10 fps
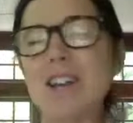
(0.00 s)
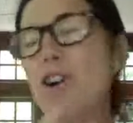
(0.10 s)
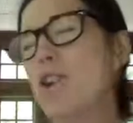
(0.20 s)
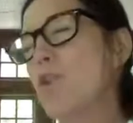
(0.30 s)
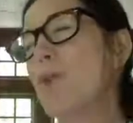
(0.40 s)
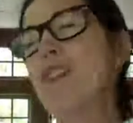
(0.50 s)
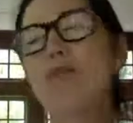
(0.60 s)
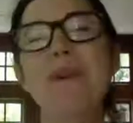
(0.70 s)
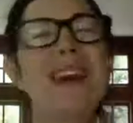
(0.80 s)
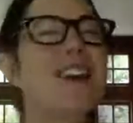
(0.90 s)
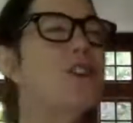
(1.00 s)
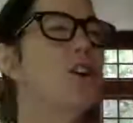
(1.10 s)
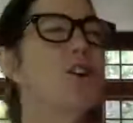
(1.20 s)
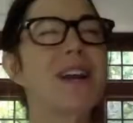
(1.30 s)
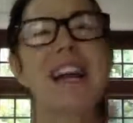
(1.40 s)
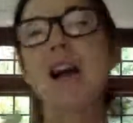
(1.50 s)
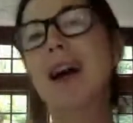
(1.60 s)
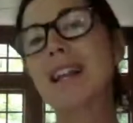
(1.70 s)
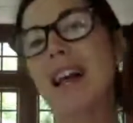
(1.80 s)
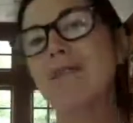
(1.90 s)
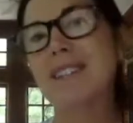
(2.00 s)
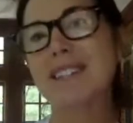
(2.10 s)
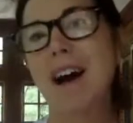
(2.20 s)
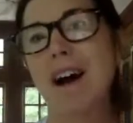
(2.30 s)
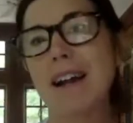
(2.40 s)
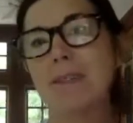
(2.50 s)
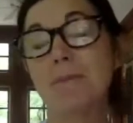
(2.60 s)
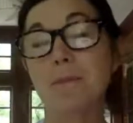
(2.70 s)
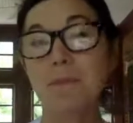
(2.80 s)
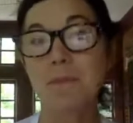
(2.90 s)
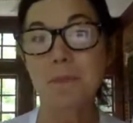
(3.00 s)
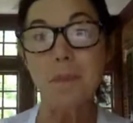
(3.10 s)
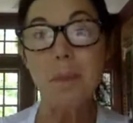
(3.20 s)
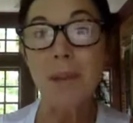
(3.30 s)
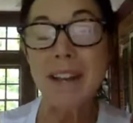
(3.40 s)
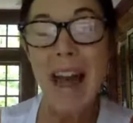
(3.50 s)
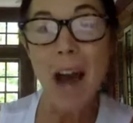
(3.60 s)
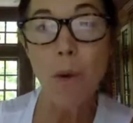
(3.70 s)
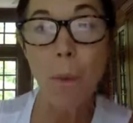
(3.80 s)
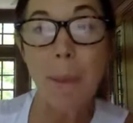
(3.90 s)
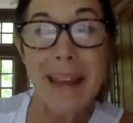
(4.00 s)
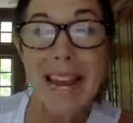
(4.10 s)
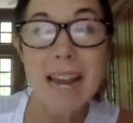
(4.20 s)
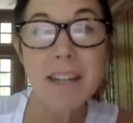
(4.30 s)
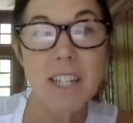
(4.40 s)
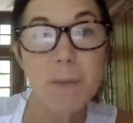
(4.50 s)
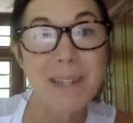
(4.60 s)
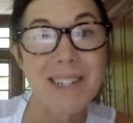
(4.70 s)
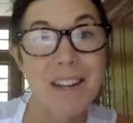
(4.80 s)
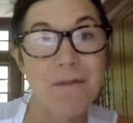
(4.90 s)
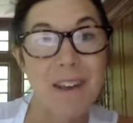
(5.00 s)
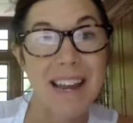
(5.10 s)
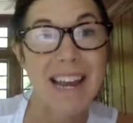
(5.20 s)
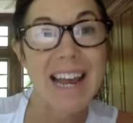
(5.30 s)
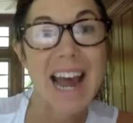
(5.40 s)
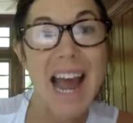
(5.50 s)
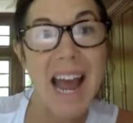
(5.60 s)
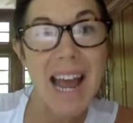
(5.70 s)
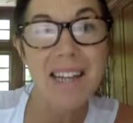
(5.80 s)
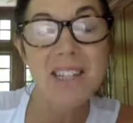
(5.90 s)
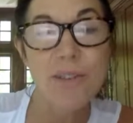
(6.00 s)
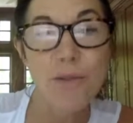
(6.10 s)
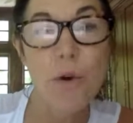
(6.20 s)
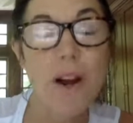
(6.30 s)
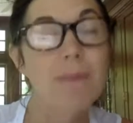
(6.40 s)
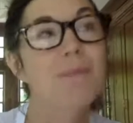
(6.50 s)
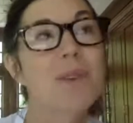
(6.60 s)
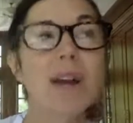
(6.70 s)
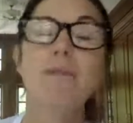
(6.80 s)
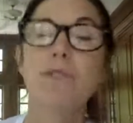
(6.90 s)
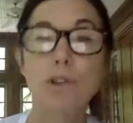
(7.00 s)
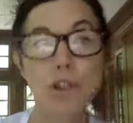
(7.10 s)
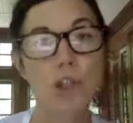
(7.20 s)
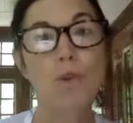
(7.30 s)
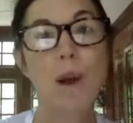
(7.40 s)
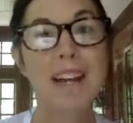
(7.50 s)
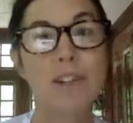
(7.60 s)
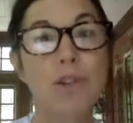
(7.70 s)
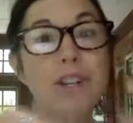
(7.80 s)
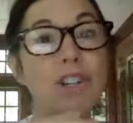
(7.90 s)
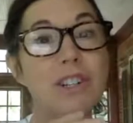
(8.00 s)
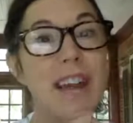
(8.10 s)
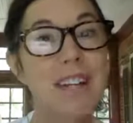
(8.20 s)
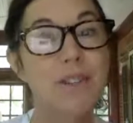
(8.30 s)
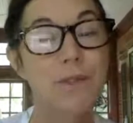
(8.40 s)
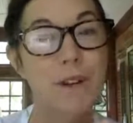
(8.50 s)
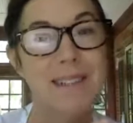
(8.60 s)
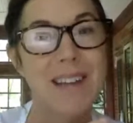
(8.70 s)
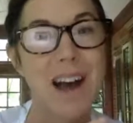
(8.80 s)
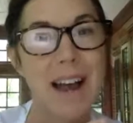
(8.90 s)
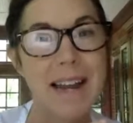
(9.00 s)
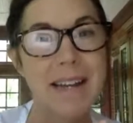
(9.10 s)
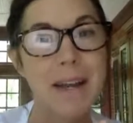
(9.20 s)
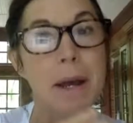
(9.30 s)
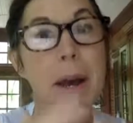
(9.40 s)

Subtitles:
know you're with me. I know you're here. I'd love a sign. Now, be specific. There's 2 ways. You can just ask for a sign,